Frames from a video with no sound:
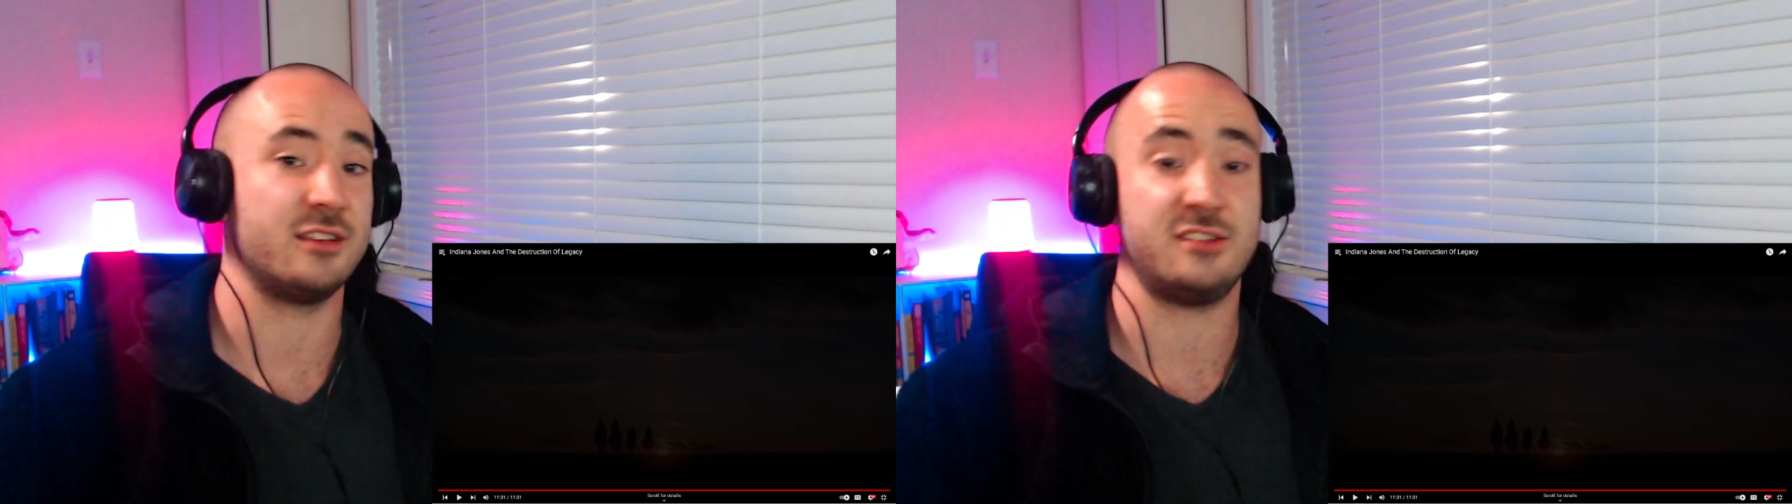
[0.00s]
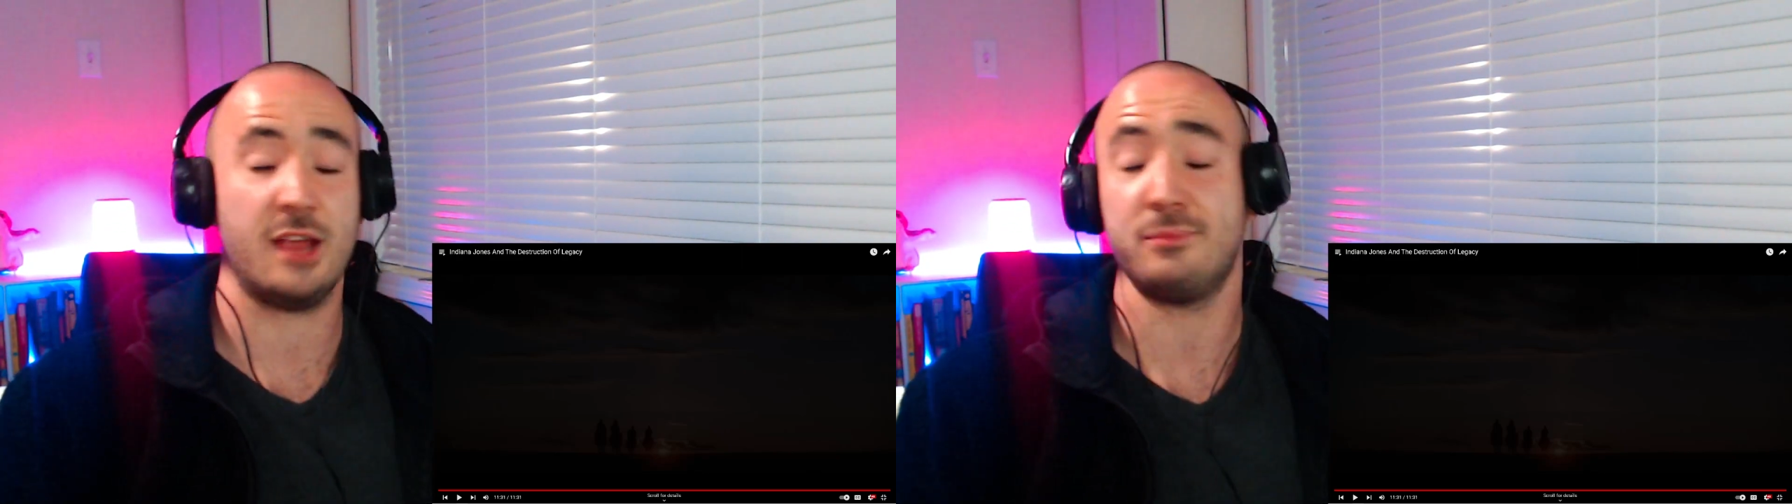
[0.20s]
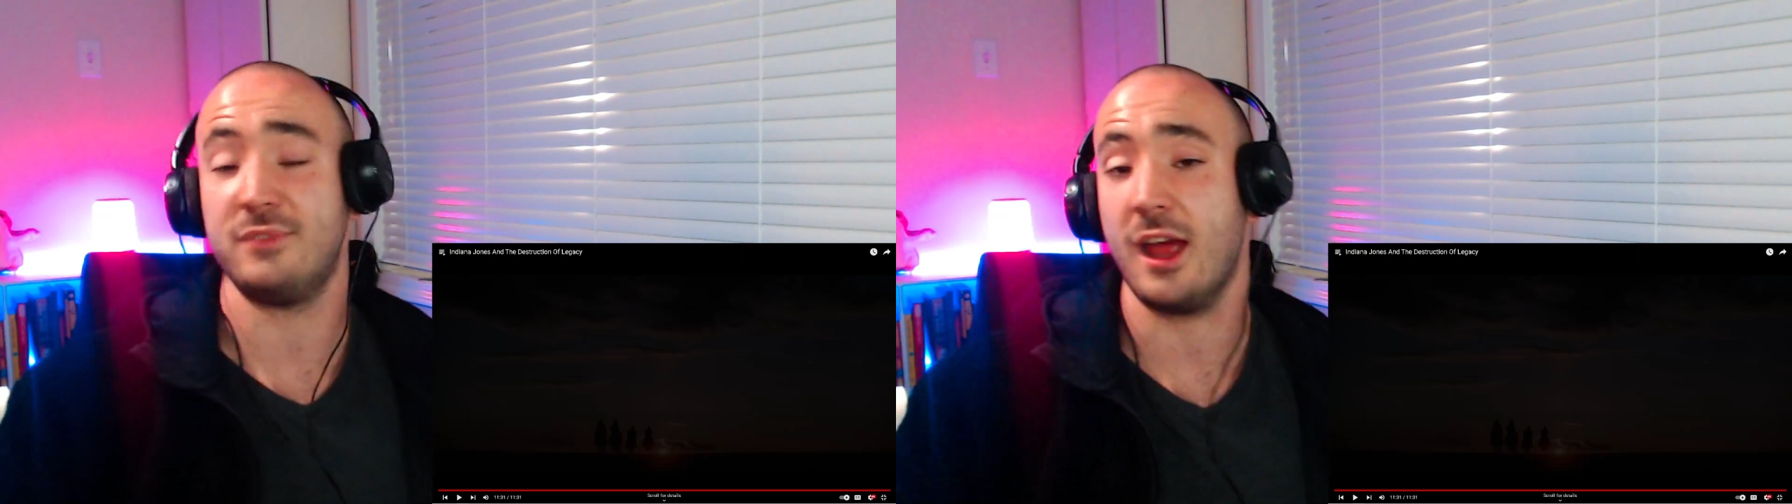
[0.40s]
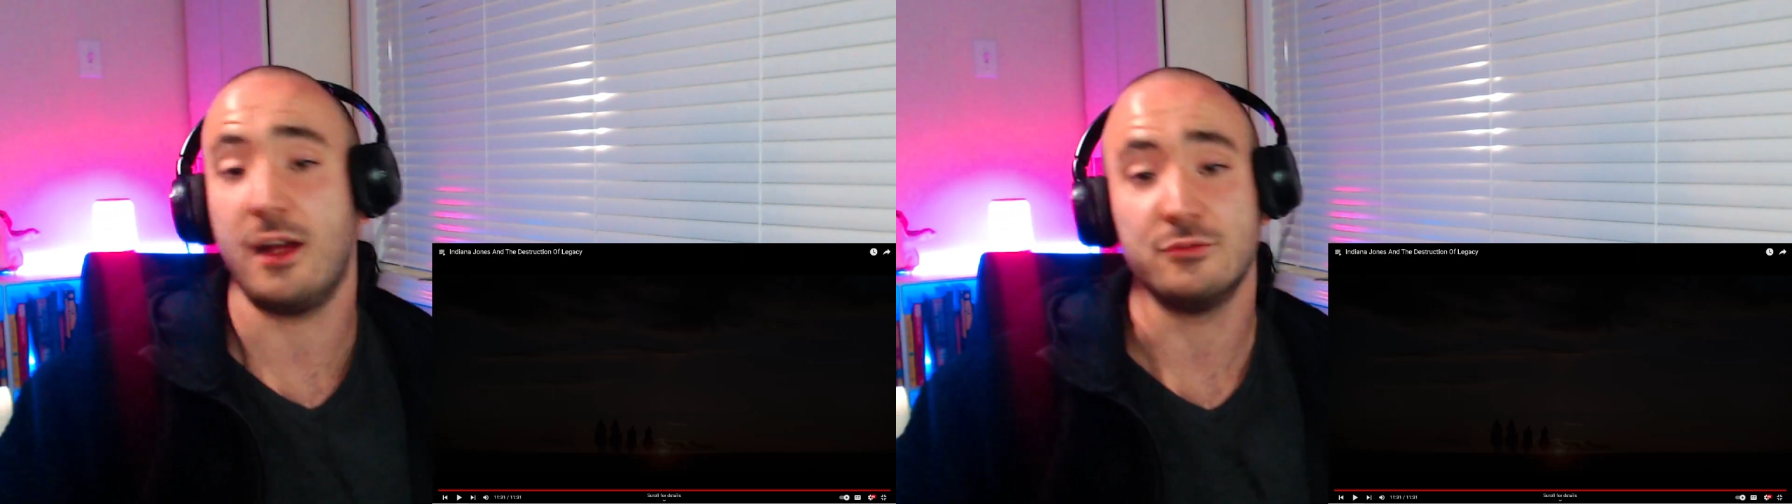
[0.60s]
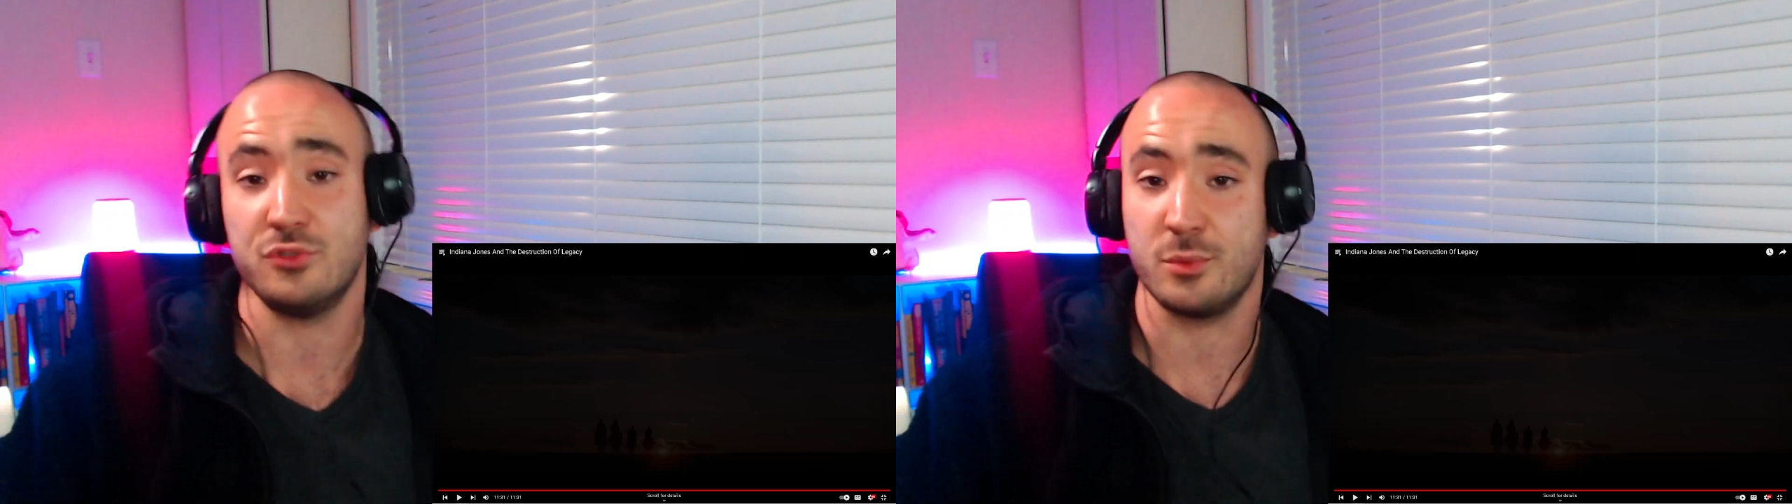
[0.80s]
step
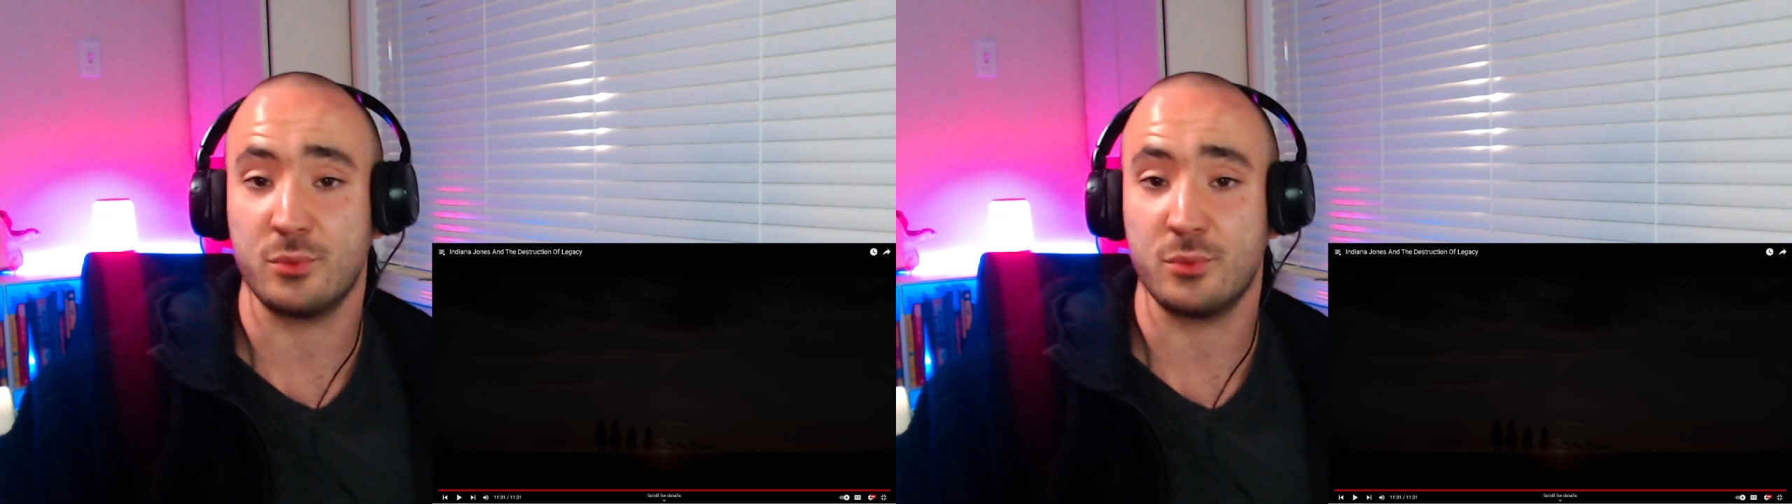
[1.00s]
down due to